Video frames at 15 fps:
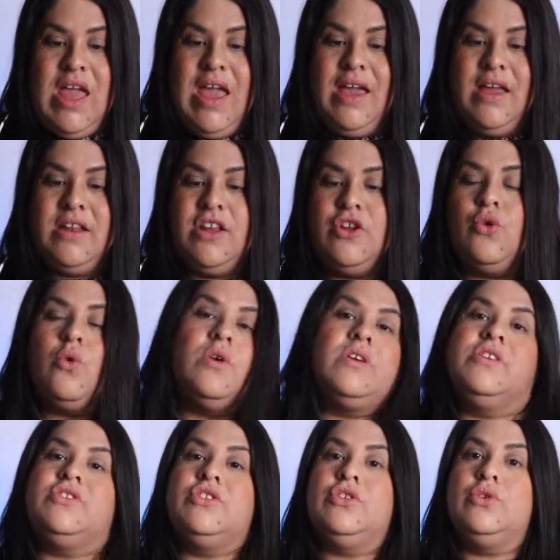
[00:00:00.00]
And in
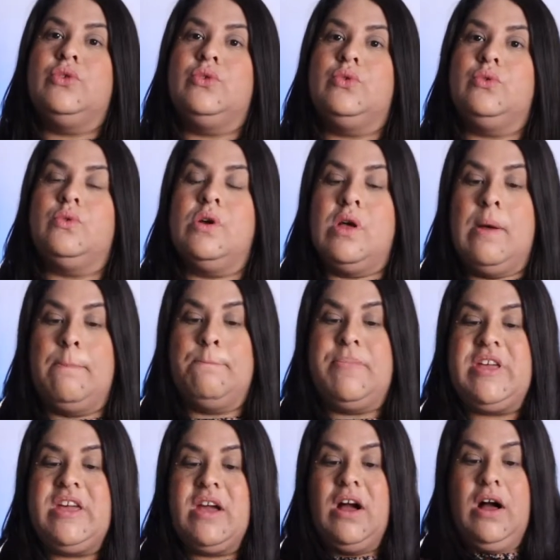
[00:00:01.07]
order to
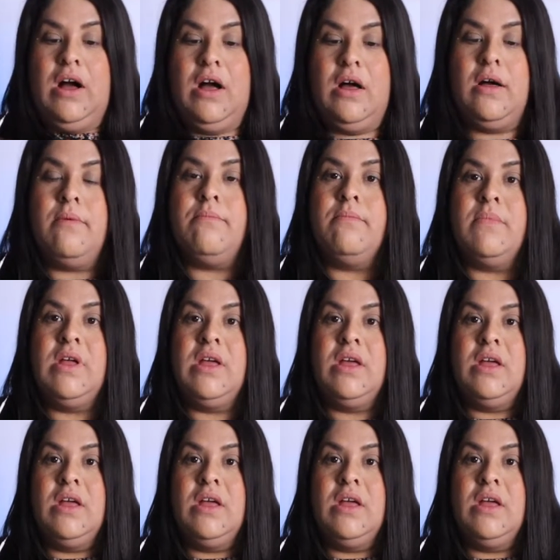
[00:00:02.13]
become